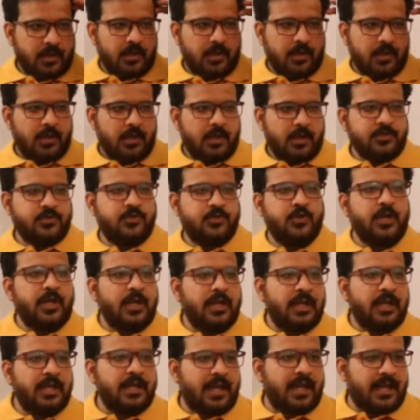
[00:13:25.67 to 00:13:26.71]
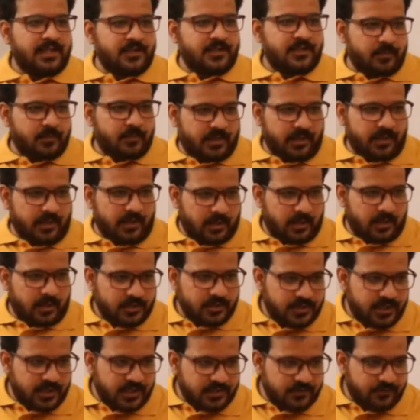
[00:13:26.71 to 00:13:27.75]
it's really nice method,
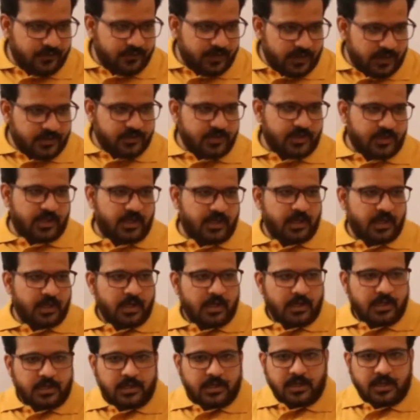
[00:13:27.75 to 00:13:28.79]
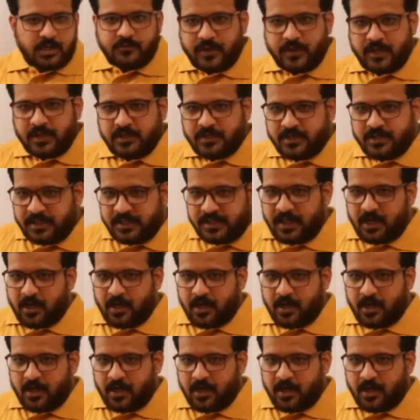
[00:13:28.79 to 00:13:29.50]
says Virashri. Yes, Virashri, there are a